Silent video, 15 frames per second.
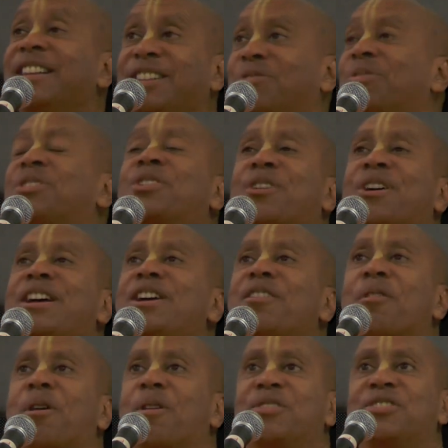This was her
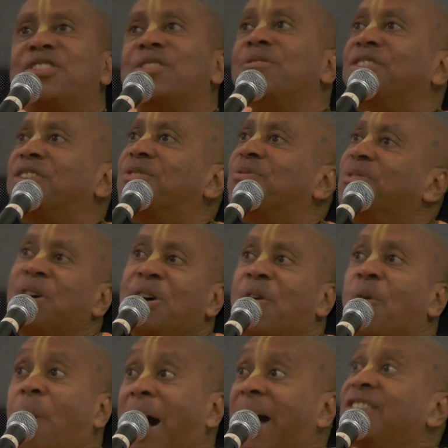hero, and she was
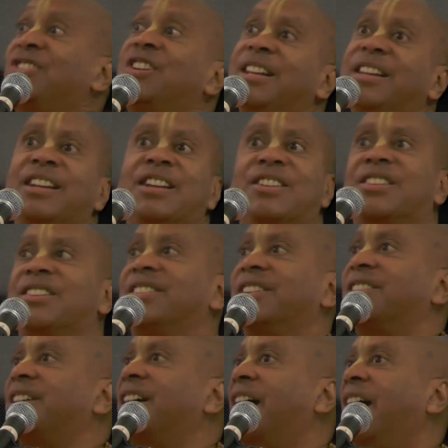just watching this,
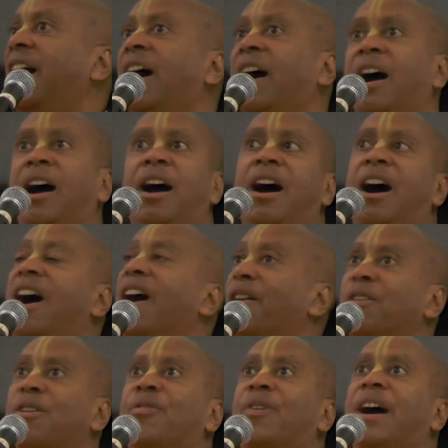
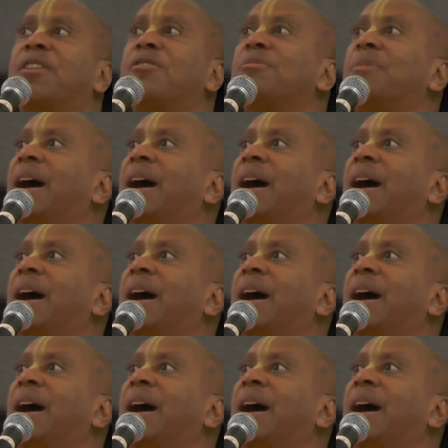horrified.